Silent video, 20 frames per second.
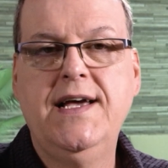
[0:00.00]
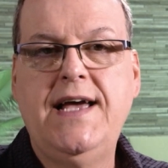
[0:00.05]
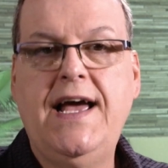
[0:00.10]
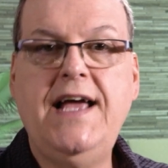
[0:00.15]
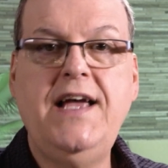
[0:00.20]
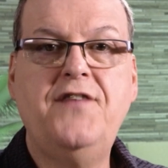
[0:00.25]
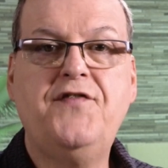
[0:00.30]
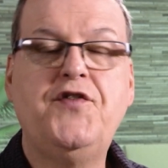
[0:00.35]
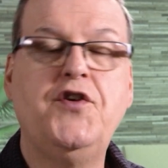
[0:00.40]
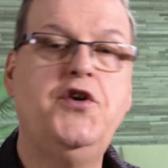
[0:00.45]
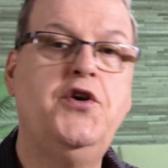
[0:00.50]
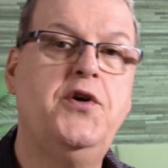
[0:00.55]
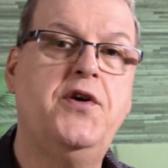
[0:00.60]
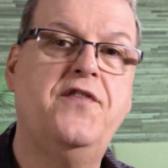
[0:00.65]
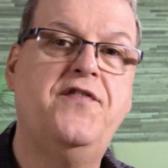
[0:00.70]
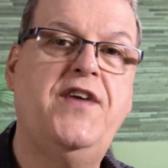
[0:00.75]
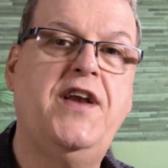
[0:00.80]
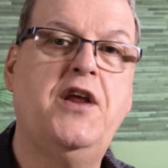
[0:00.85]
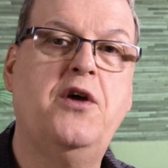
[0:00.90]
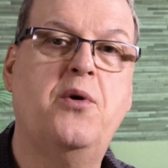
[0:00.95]
Hey, if you're new to
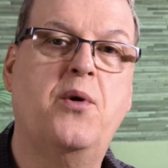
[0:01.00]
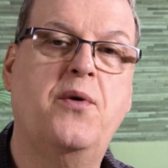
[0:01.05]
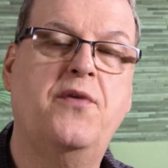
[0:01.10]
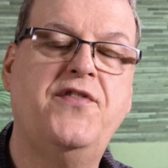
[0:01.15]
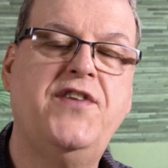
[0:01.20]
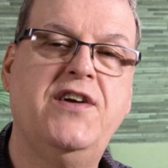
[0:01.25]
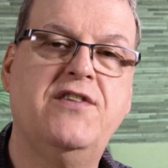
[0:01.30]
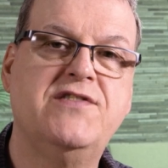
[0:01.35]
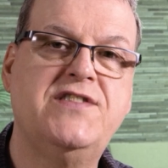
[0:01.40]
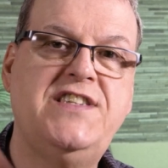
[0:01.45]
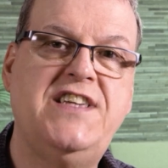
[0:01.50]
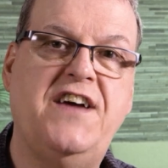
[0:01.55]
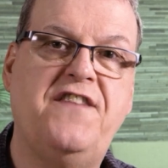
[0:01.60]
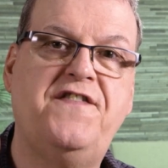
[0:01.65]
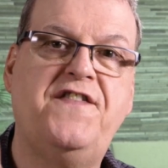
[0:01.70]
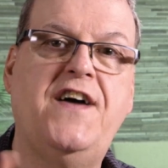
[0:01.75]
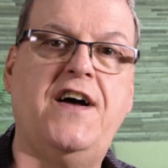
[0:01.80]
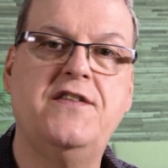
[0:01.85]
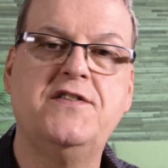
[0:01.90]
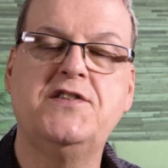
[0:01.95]
Video Revealed and you
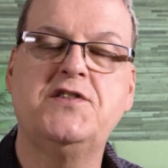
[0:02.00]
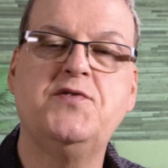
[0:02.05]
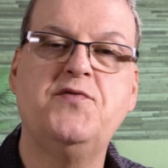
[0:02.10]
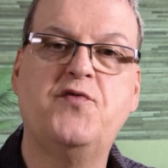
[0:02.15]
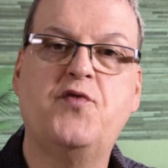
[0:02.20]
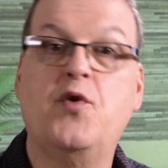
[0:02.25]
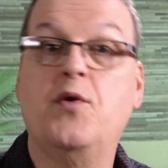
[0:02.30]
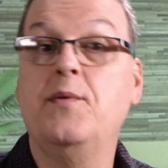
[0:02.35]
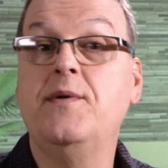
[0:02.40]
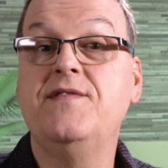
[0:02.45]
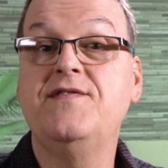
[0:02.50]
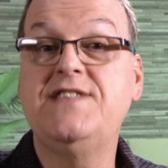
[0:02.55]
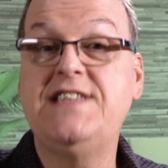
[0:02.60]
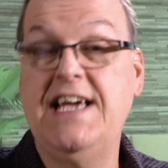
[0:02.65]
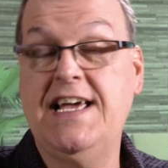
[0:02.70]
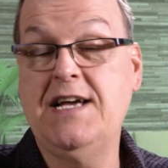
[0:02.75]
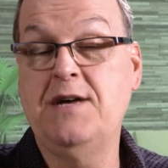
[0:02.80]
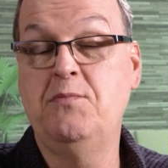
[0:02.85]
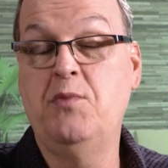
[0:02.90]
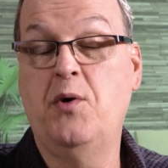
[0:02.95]
found this informative,
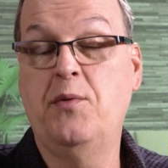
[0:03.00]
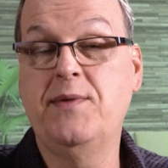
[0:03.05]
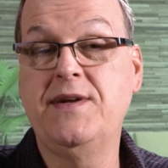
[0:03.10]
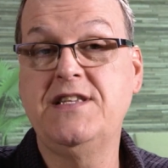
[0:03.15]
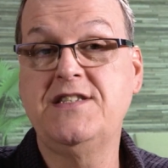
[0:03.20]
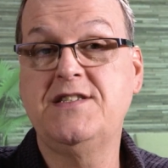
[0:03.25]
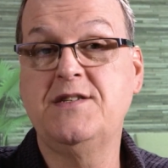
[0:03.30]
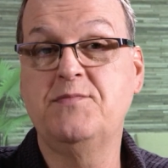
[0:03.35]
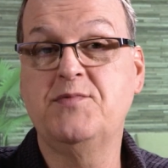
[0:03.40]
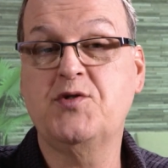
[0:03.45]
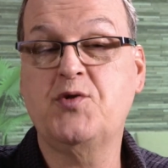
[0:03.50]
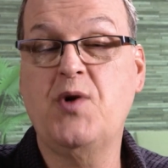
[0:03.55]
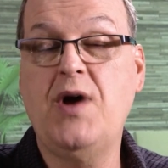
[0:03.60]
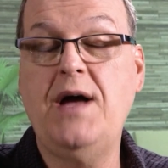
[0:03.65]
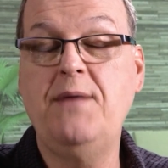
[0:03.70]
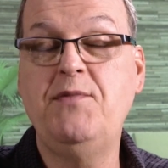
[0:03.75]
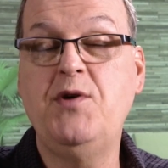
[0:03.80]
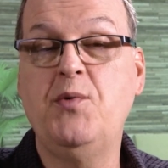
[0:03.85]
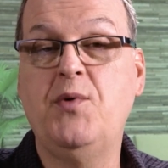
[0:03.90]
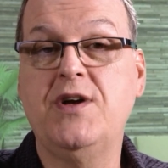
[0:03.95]
take a moment and
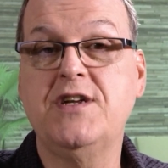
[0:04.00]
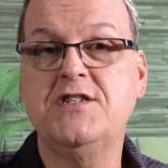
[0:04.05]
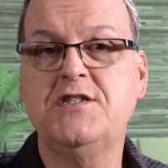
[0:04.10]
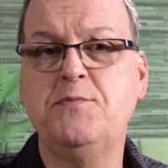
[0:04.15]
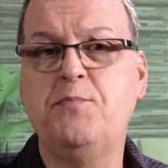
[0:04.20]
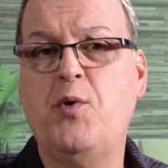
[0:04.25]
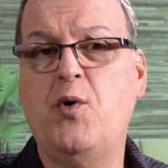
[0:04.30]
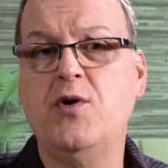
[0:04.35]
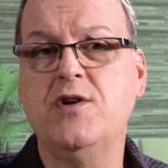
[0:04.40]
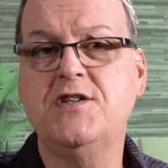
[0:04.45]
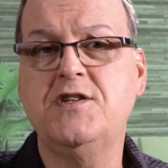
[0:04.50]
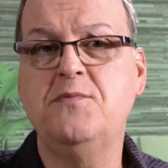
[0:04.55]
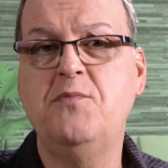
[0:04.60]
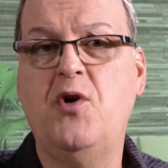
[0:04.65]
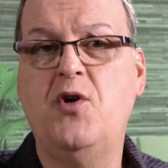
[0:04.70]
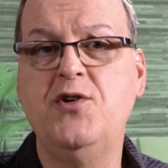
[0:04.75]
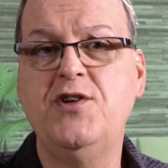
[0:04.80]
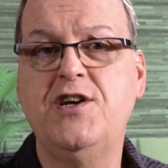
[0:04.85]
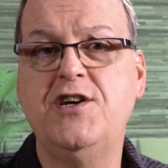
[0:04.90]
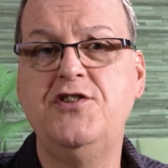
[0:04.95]
subscribe. You want to support us some
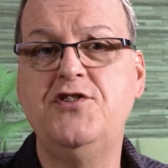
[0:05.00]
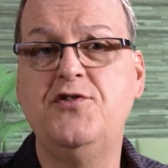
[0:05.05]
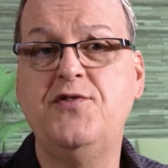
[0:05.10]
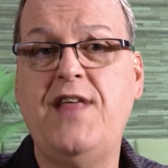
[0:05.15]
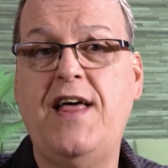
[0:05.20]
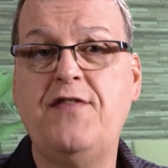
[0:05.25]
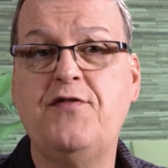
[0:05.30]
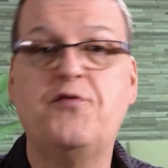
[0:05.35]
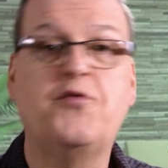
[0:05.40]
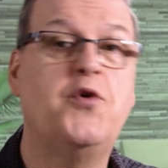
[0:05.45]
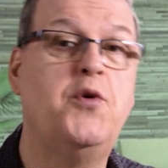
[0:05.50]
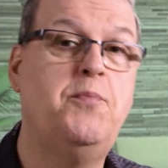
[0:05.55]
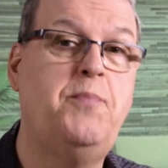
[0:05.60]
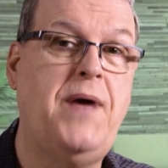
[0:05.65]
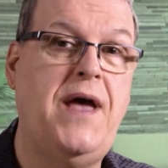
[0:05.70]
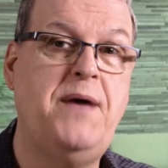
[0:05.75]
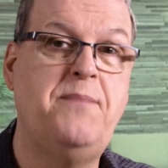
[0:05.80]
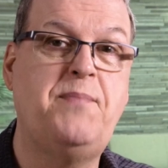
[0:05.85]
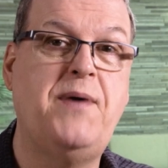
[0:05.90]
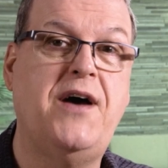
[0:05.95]
more, you can do that through
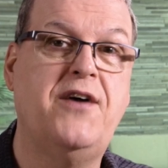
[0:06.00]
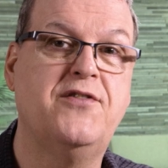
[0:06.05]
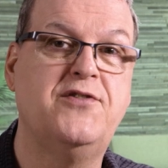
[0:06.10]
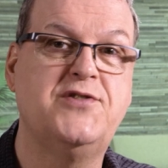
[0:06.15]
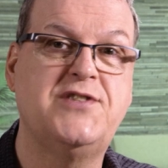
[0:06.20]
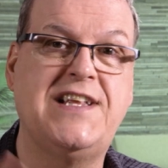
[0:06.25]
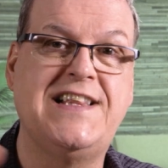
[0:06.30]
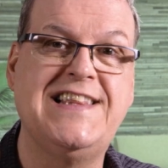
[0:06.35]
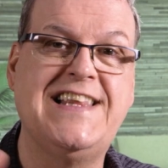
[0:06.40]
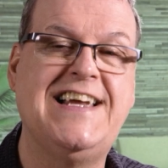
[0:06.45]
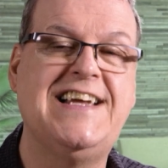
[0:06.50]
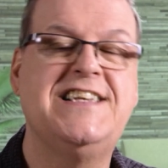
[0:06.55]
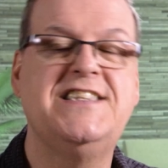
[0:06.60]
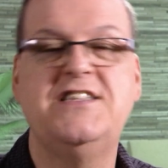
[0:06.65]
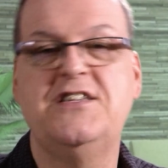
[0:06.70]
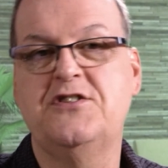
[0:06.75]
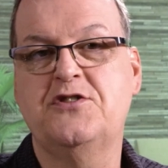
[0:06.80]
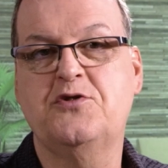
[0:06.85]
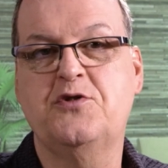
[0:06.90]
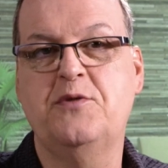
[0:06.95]
PayPal. There's a link in
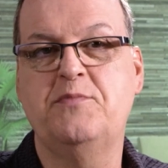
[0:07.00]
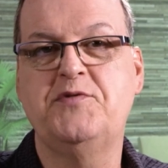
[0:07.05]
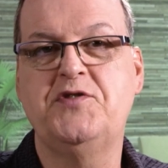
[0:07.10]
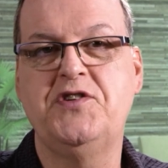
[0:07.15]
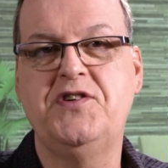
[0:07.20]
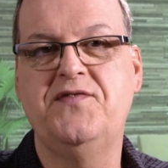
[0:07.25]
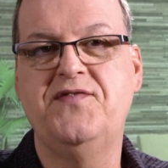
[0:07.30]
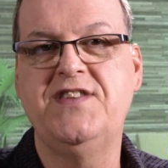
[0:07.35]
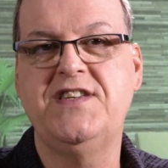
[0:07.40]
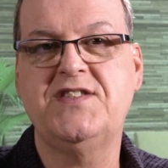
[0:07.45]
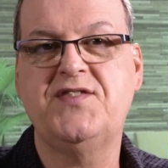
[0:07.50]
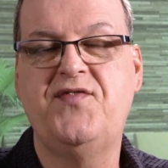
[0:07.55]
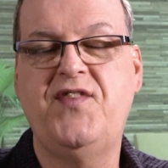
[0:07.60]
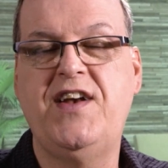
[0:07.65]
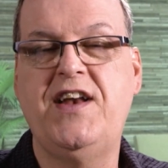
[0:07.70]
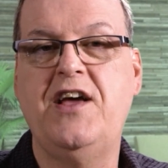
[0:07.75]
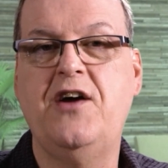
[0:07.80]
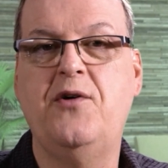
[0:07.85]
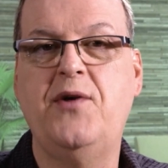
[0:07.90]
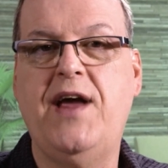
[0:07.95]
the description of this
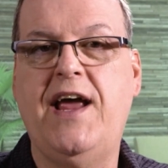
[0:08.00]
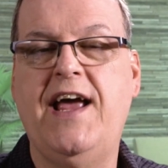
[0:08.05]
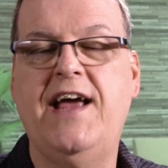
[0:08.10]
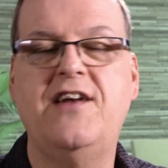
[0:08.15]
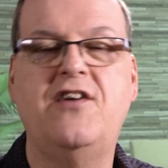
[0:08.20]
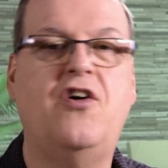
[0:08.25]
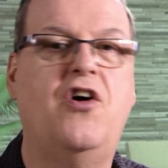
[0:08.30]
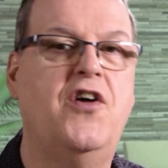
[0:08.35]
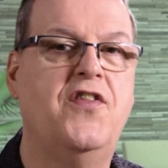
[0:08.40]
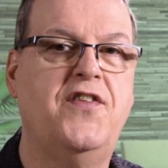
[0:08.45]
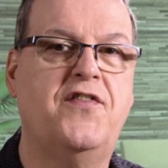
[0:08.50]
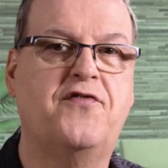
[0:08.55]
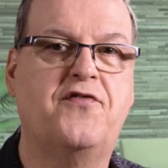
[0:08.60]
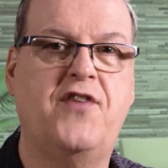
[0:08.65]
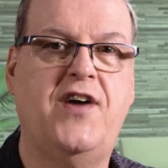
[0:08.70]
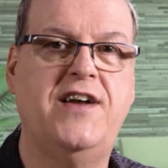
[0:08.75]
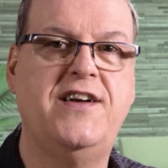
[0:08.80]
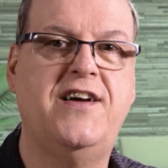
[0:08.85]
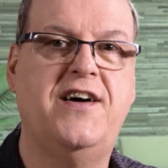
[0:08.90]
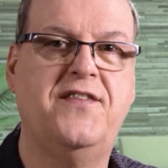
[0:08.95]
video and on the
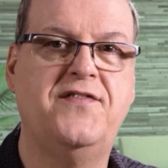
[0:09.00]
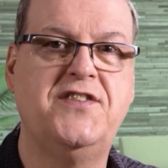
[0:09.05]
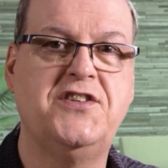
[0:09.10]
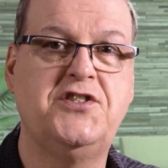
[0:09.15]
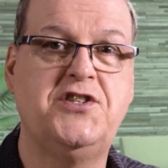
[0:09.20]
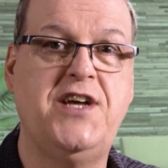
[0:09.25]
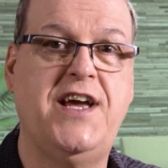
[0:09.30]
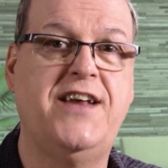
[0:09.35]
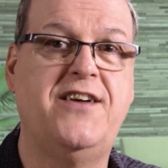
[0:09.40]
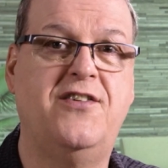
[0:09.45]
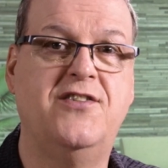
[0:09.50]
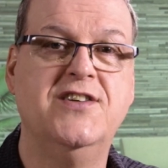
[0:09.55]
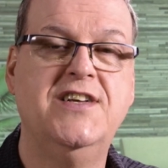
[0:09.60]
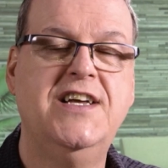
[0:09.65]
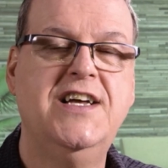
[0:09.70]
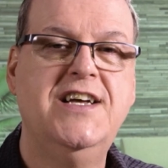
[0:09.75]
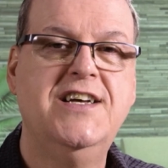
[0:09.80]
front of the channel.